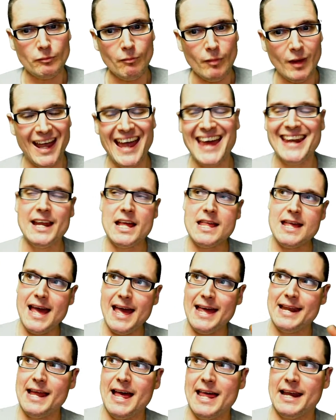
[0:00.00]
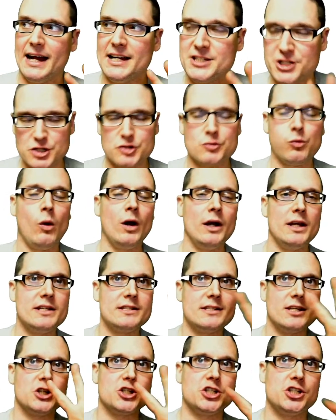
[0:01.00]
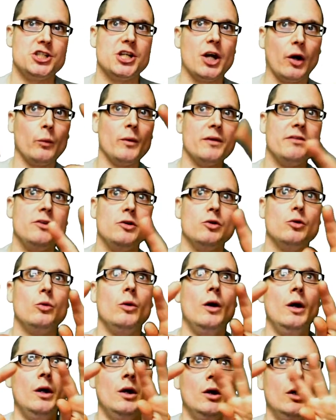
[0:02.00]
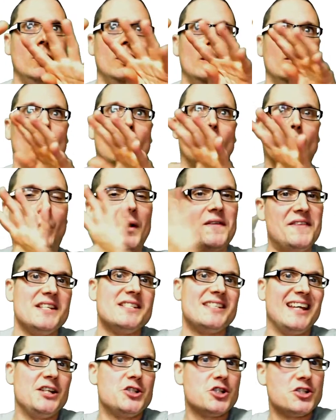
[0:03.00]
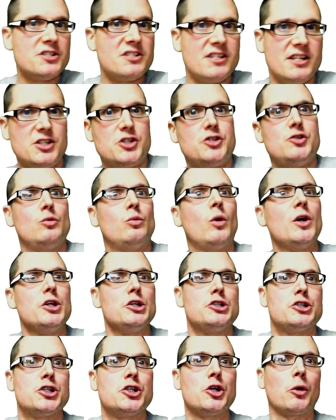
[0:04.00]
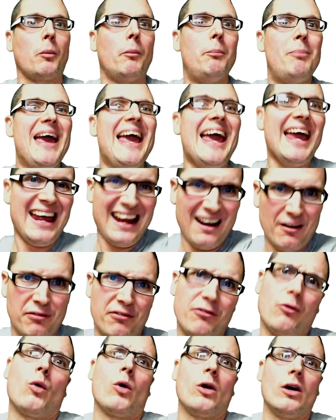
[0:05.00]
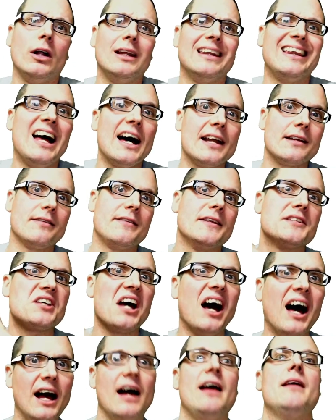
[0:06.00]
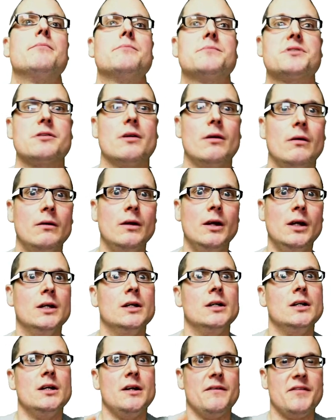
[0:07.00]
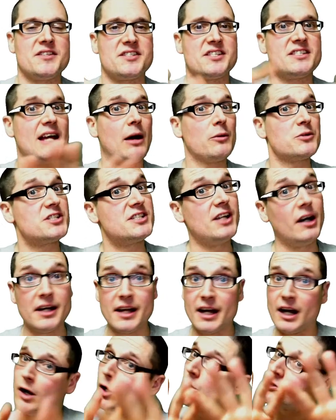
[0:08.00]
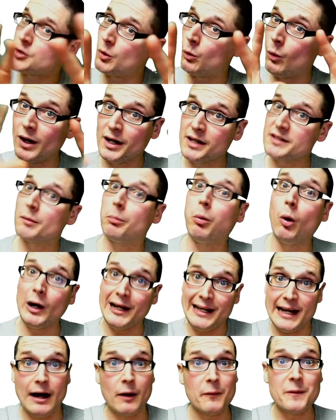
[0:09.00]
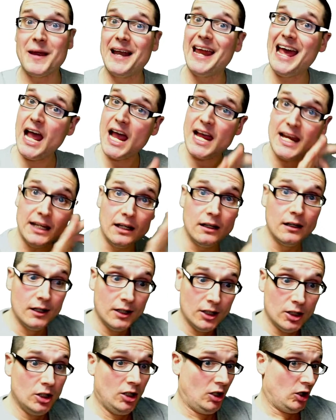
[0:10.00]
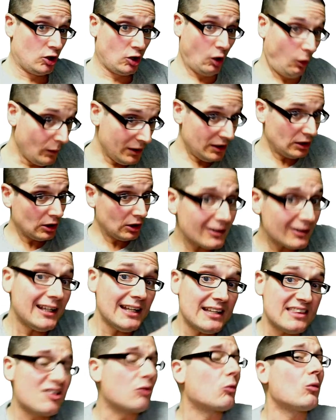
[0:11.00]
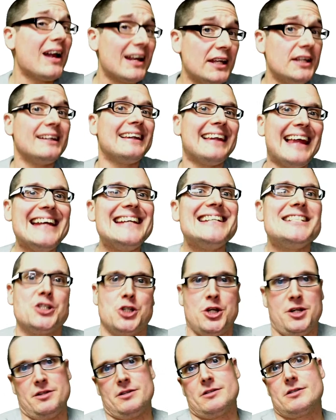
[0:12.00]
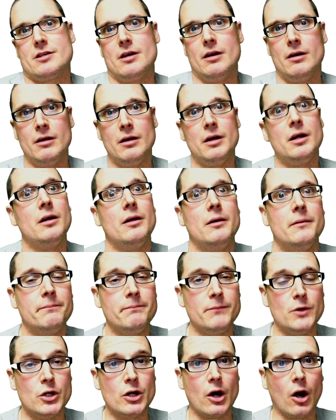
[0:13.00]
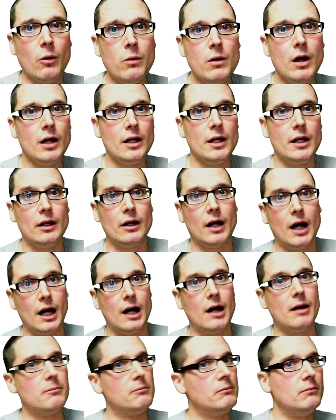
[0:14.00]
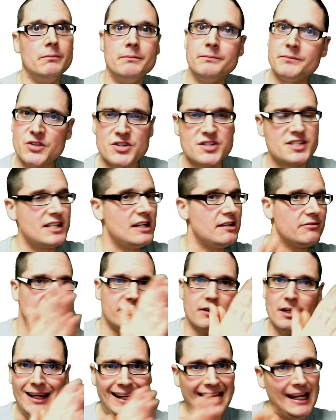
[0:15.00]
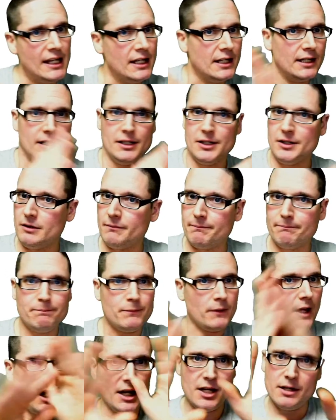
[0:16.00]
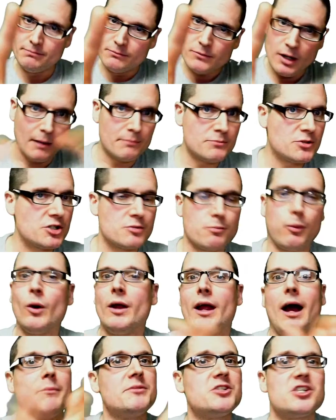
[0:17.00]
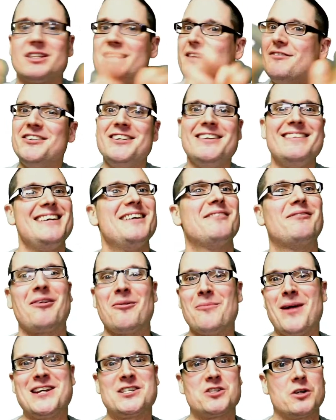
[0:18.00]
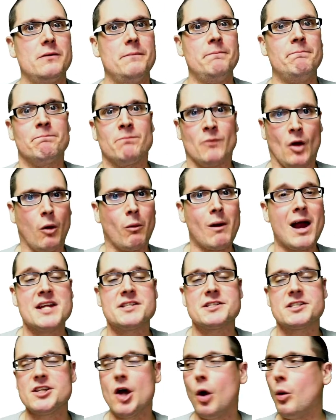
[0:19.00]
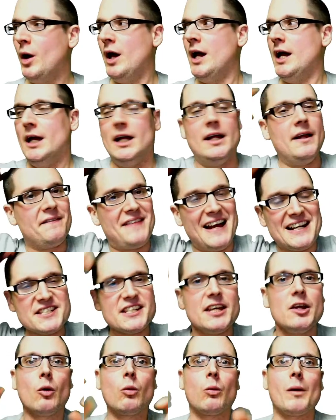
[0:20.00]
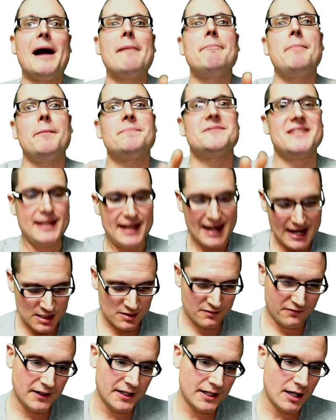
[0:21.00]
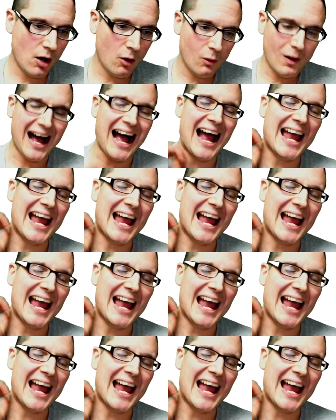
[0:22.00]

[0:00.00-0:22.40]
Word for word: and and and I just wanted to share with you what these agencies do, what you're paying for a lot of the times. This is how it's done, and I also wanted to point out that hey, go and at the regulations, you know, eh, um, to see if I, I'm just point I'm just giving you the information. All right, so that's going to wrap up today's video. I